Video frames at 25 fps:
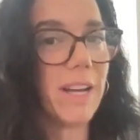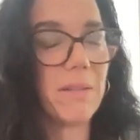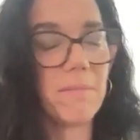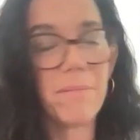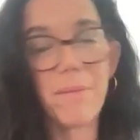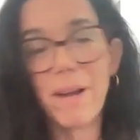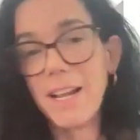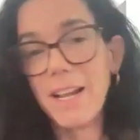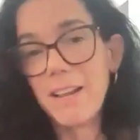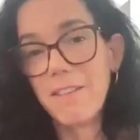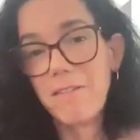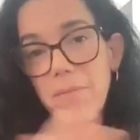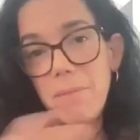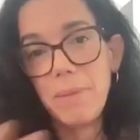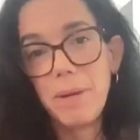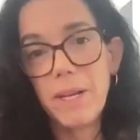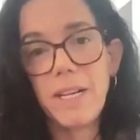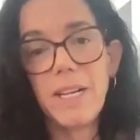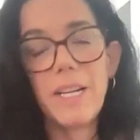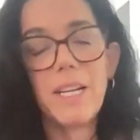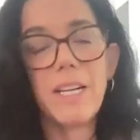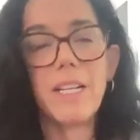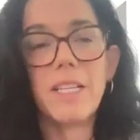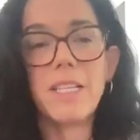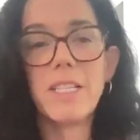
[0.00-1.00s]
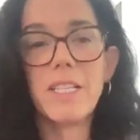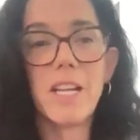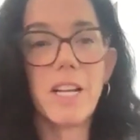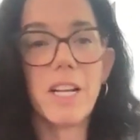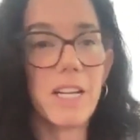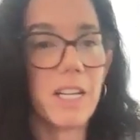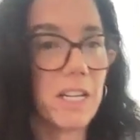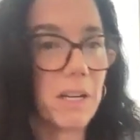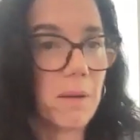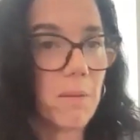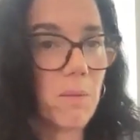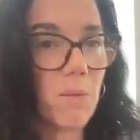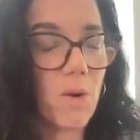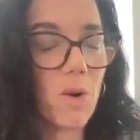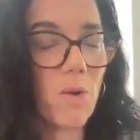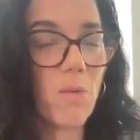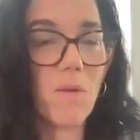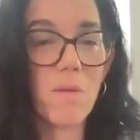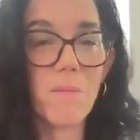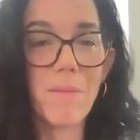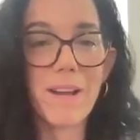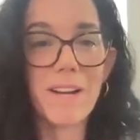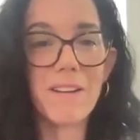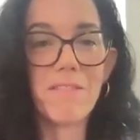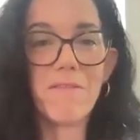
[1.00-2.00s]
It might have been, and it's not anymore.
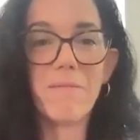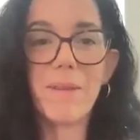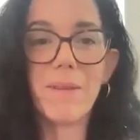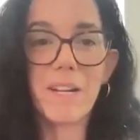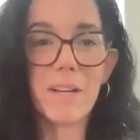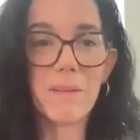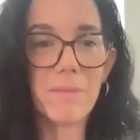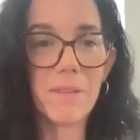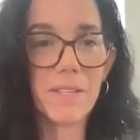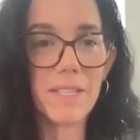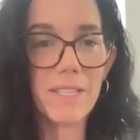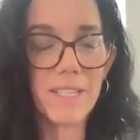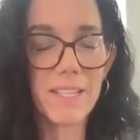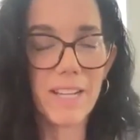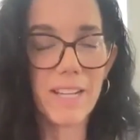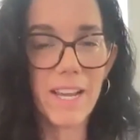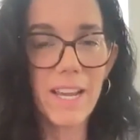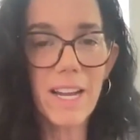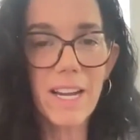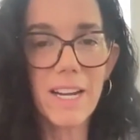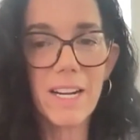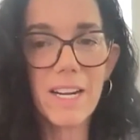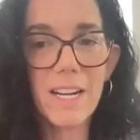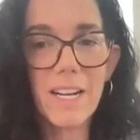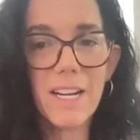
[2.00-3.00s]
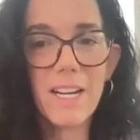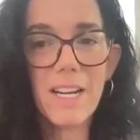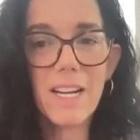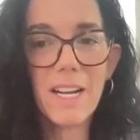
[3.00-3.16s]
We might have made a mistake.